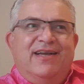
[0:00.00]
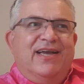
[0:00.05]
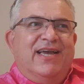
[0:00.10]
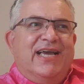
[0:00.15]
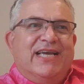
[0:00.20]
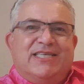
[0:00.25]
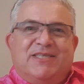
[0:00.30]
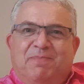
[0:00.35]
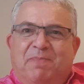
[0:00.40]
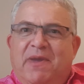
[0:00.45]

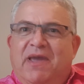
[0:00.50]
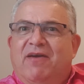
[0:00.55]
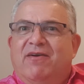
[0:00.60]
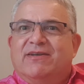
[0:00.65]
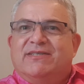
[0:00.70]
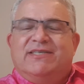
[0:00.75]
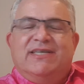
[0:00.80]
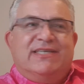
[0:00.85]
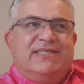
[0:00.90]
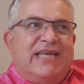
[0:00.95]

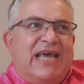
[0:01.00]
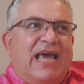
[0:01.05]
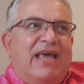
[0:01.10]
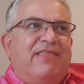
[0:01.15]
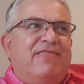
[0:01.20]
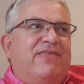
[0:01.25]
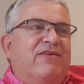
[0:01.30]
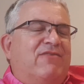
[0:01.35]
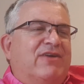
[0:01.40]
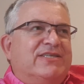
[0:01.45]
experienced, the
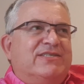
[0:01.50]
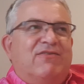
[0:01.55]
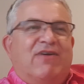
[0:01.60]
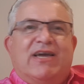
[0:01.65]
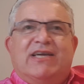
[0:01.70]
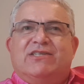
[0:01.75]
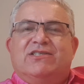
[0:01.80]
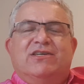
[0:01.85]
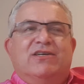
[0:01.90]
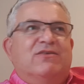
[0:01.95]
death, the
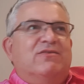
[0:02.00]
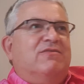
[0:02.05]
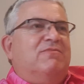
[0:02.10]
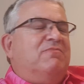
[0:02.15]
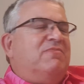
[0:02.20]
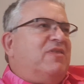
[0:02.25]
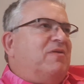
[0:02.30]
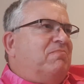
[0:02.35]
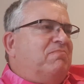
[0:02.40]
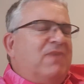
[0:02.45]

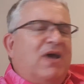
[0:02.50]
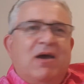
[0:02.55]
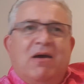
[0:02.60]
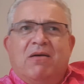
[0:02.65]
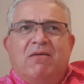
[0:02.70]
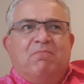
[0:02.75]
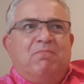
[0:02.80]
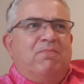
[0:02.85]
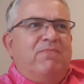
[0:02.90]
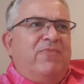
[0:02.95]
resurrection,
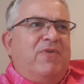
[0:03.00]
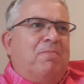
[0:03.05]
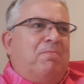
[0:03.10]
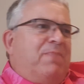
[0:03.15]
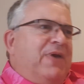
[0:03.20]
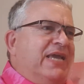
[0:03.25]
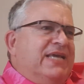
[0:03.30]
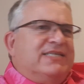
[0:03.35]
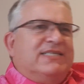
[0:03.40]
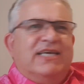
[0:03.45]
the
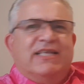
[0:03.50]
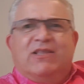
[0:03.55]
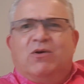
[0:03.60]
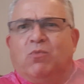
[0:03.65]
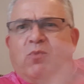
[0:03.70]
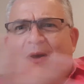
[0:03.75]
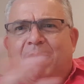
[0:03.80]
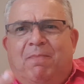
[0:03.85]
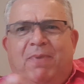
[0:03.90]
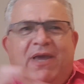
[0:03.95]
beating, the
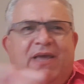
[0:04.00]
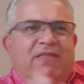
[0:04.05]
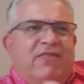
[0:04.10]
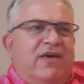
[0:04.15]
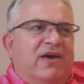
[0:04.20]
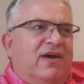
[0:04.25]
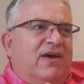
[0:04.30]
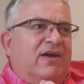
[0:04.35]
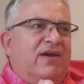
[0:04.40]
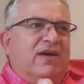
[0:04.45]
whipping,
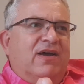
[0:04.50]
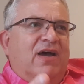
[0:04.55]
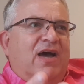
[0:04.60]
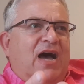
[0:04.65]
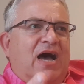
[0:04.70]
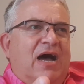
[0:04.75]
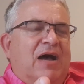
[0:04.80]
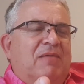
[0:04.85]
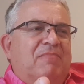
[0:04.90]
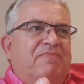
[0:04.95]

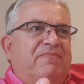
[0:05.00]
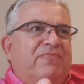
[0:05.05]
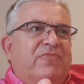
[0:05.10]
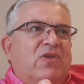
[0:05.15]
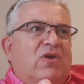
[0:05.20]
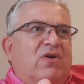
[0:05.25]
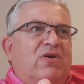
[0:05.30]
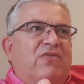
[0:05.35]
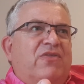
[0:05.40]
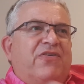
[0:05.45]
the
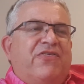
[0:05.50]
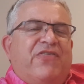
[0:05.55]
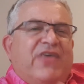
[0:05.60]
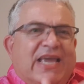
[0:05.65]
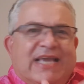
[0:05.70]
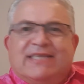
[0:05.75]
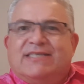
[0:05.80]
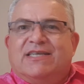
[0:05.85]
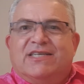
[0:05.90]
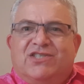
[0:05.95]

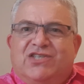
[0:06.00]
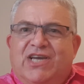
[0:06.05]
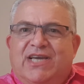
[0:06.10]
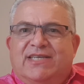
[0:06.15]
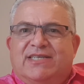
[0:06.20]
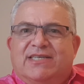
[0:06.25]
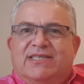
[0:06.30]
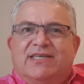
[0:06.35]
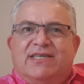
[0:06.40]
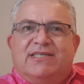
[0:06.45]
things that
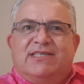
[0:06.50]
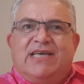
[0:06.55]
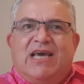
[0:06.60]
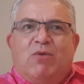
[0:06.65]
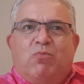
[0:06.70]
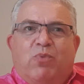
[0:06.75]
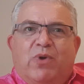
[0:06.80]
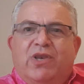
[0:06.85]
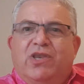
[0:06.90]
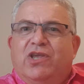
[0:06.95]
Jesus had
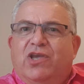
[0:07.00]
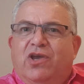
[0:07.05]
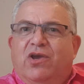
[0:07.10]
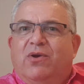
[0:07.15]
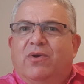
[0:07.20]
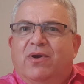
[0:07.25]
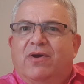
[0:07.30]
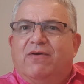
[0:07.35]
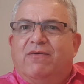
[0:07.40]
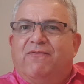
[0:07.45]
said? Wouldn't
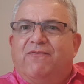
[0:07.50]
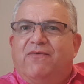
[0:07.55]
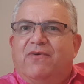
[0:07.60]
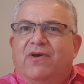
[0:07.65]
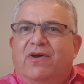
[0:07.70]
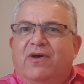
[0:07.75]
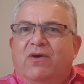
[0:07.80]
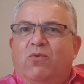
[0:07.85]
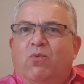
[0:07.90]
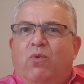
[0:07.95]
you have
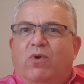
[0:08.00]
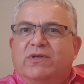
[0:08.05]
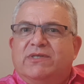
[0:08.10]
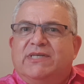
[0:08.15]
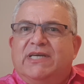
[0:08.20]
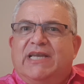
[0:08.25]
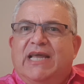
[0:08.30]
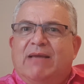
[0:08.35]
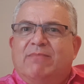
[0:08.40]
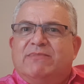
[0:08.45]

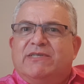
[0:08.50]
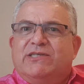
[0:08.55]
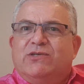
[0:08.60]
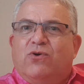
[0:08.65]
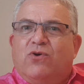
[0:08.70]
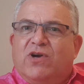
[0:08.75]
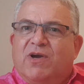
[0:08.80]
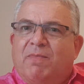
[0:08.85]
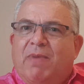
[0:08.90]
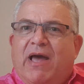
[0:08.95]
wanted him to
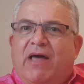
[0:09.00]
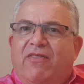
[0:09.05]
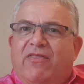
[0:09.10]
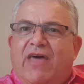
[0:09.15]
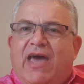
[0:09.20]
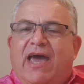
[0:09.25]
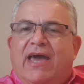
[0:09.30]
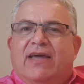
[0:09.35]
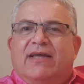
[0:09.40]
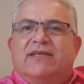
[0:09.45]
talk about
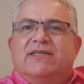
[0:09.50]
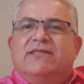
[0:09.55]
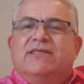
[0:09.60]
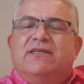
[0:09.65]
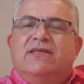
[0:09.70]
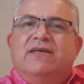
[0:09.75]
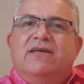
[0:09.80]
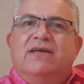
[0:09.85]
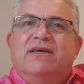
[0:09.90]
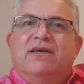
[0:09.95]

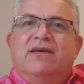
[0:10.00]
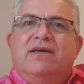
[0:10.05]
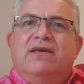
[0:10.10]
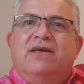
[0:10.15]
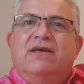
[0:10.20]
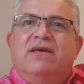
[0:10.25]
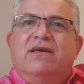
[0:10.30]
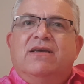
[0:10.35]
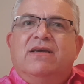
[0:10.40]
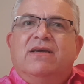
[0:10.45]
that?
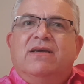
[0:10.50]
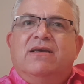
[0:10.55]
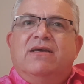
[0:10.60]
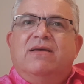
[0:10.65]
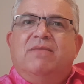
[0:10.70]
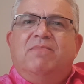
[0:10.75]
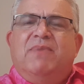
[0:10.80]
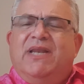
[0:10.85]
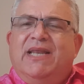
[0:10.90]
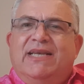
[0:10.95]

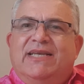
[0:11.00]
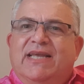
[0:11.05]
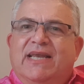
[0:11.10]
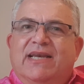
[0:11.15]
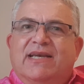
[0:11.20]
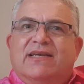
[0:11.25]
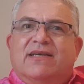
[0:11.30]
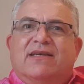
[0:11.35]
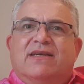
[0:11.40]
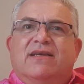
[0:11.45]
But he
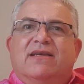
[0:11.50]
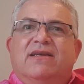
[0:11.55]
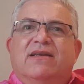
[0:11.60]
didn't.